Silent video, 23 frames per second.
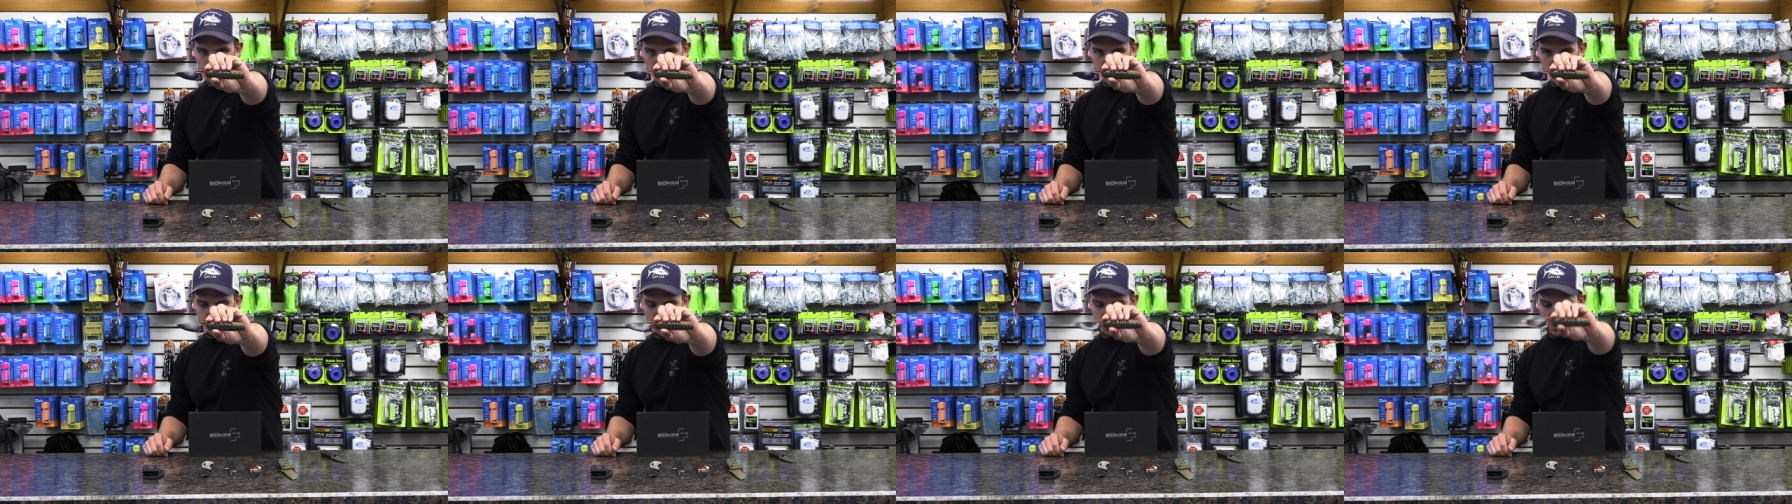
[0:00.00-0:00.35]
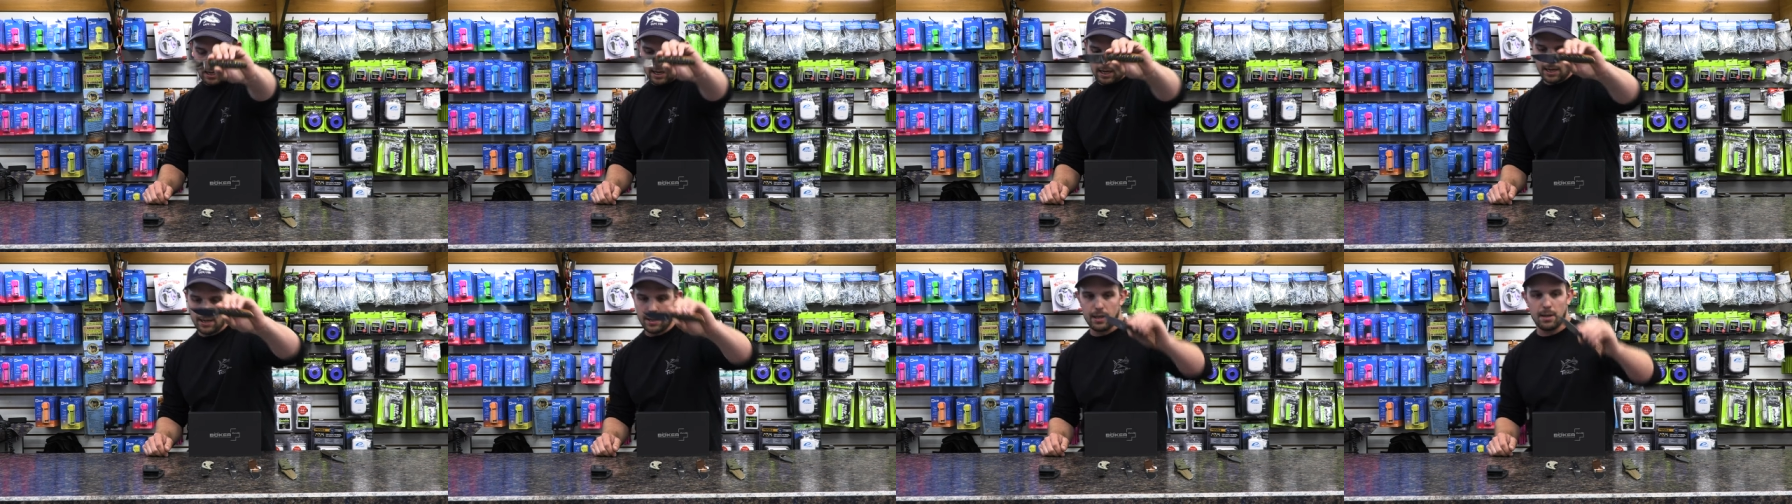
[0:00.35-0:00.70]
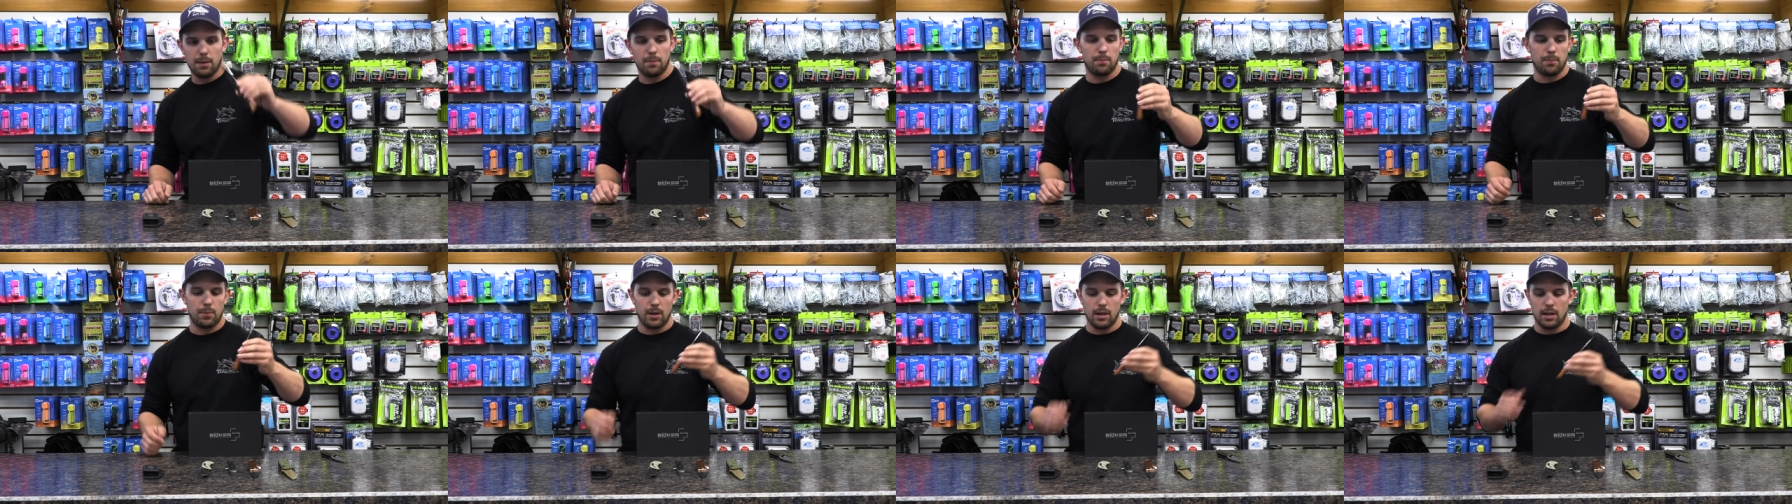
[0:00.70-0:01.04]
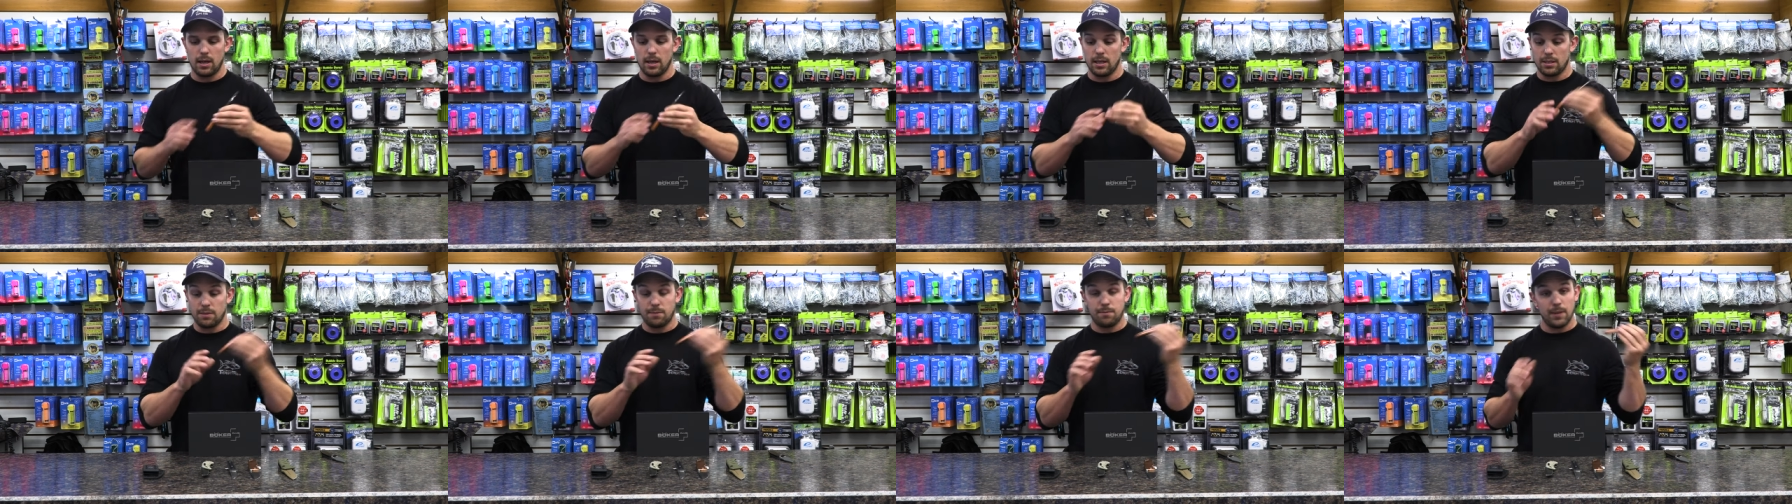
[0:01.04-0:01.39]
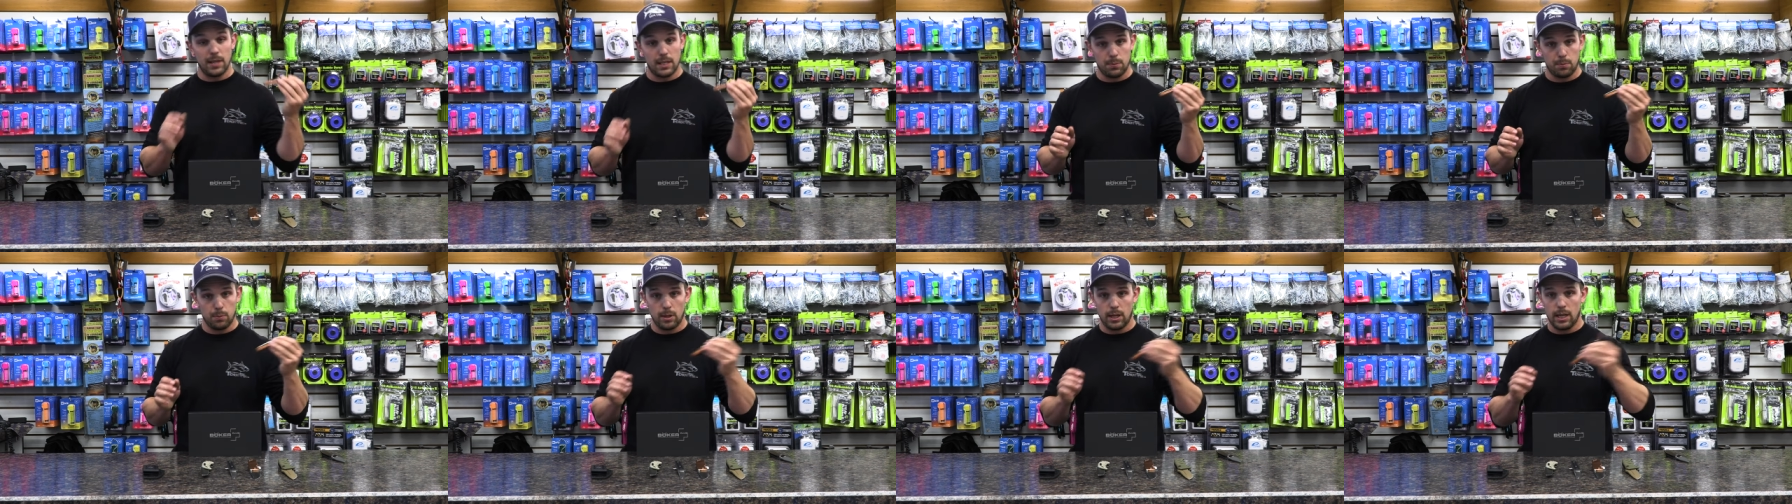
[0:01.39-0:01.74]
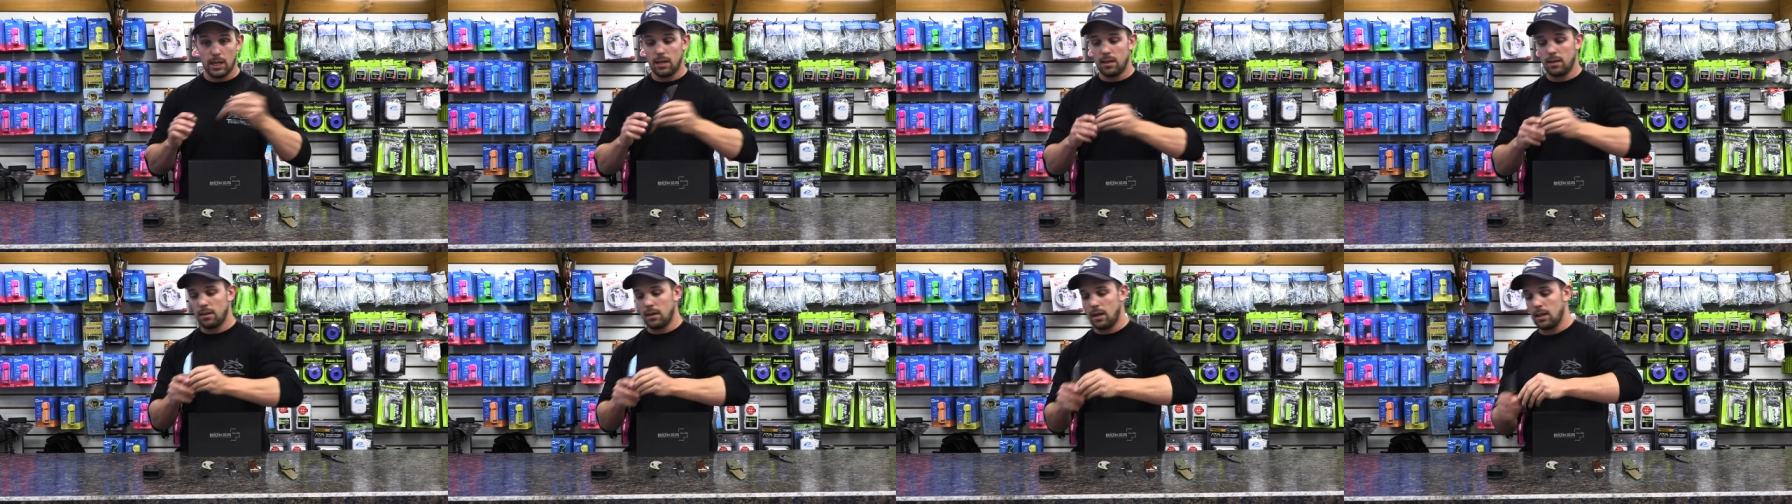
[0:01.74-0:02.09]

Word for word: idea behind it. But uh, it's a fixed blade.